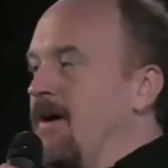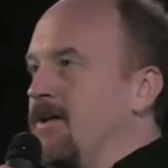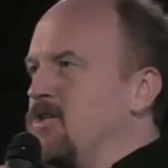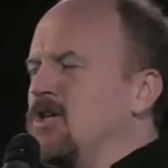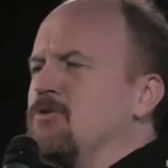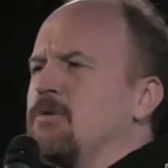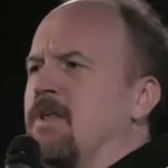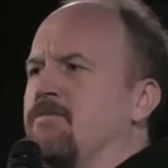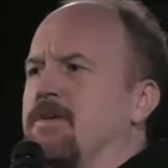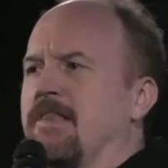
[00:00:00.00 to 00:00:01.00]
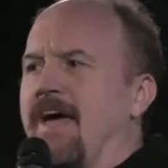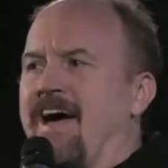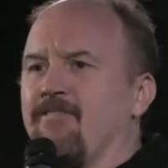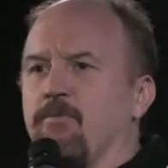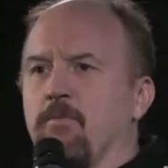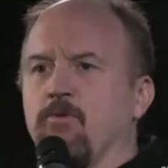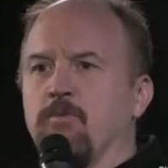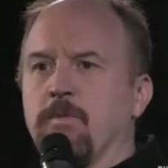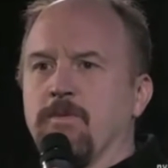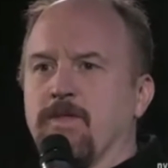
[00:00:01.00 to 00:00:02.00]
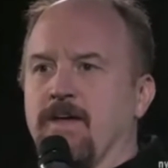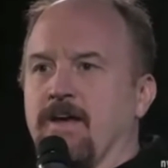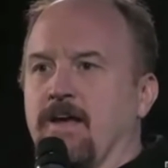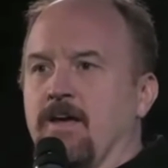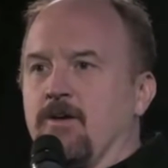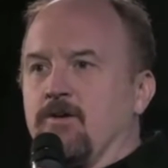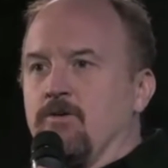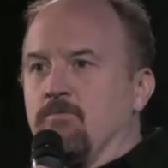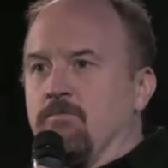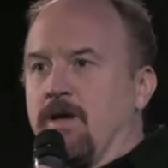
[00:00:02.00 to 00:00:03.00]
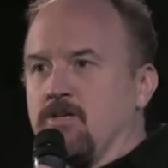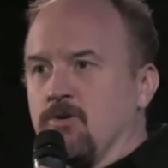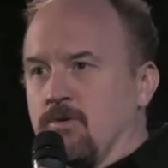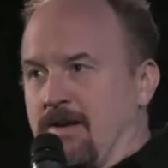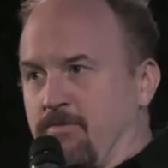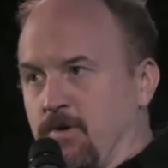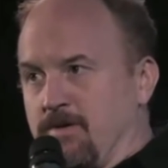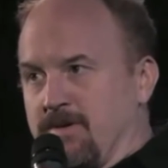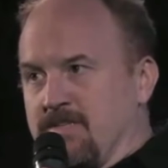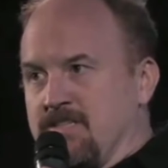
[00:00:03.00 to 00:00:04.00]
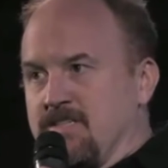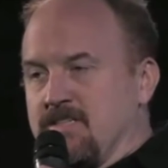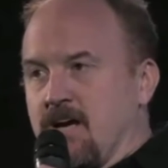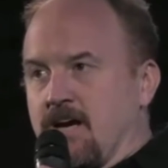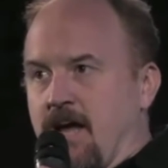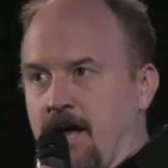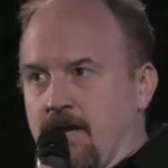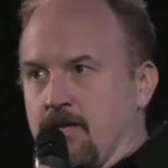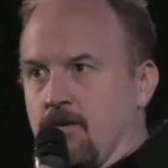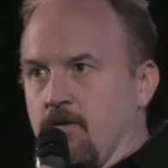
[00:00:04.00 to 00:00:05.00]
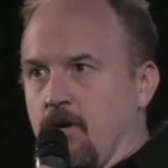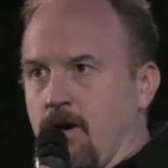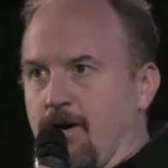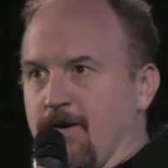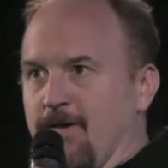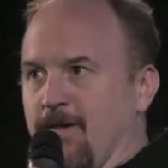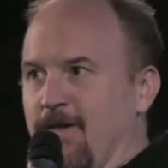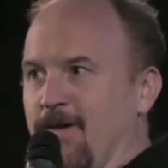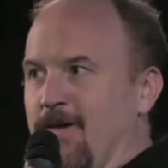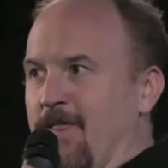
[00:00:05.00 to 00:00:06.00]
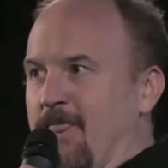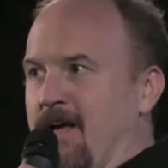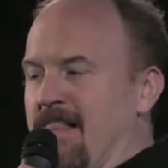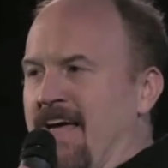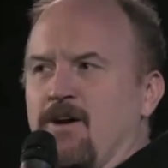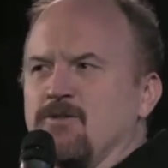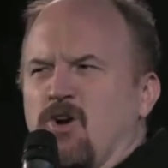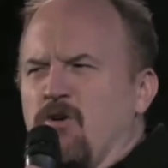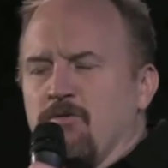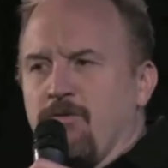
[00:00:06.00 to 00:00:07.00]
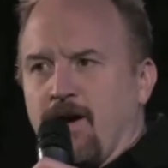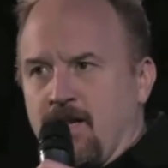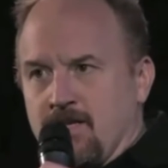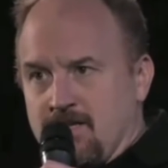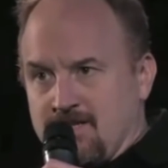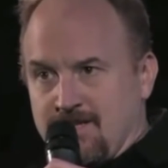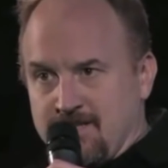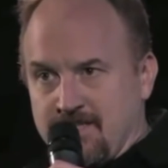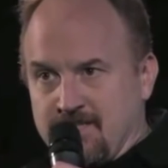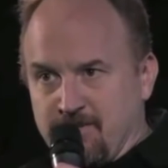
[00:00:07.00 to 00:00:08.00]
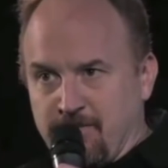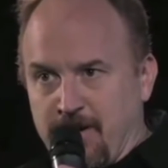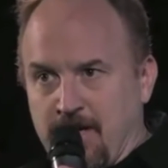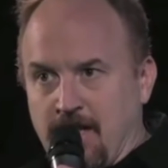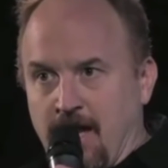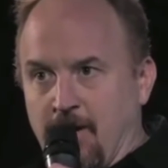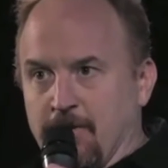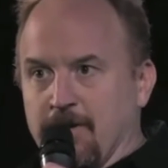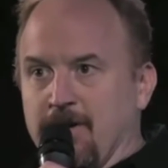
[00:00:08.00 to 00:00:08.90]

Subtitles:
Children love to laugh, but most people that make children laugh for a living suck at it. Clowns aren't funny. That doesn't exist, a funny clown.